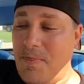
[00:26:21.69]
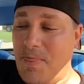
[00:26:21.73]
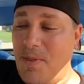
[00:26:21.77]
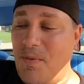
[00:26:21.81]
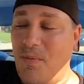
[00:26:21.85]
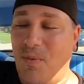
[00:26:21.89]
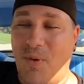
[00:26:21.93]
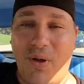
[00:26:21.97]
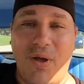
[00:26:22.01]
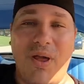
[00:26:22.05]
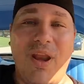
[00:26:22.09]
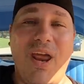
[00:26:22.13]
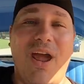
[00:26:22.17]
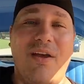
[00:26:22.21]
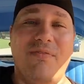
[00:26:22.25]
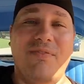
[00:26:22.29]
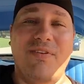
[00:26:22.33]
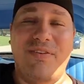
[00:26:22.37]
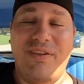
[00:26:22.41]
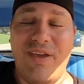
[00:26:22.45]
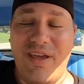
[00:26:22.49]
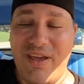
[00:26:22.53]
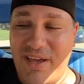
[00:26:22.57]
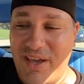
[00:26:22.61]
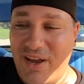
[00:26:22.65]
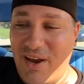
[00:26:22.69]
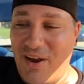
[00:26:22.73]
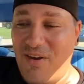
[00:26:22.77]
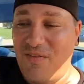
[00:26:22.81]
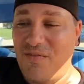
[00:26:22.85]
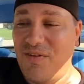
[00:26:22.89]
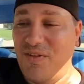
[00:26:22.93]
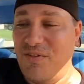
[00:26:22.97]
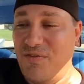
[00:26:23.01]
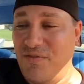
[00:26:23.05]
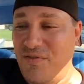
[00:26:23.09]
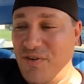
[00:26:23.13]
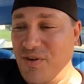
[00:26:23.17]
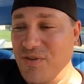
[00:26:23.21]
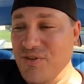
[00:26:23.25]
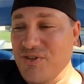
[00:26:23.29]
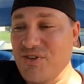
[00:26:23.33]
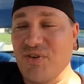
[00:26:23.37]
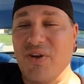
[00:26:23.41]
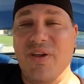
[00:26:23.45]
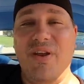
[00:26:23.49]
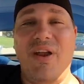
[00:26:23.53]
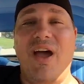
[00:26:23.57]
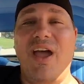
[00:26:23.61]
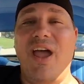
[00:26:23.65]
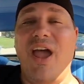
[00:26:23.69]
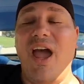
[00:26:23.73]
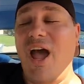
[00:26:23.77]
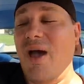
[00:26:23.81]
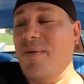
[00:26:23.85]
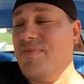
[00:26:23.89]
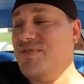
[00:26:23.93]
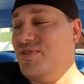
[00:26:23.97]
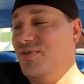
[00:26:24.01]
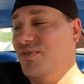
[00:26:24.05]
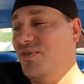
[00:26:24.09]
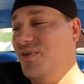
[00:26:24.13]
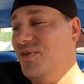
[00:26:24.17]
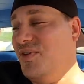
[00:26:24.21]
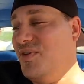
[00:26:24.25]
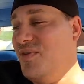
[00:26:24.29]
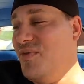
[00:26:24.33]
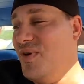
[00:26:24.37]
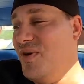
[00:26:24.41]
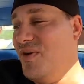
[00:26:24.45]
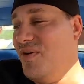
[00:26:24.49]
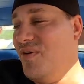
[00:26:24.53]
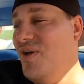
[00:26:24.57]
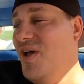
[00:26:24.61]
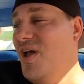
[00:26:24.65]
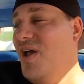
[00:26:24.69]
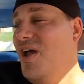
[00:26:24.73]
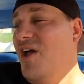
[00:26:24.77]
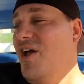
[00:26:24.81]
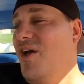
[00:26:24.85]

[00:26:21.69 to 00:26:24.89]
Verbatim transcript: we're going to have to take care of in the future, and I absolutely will.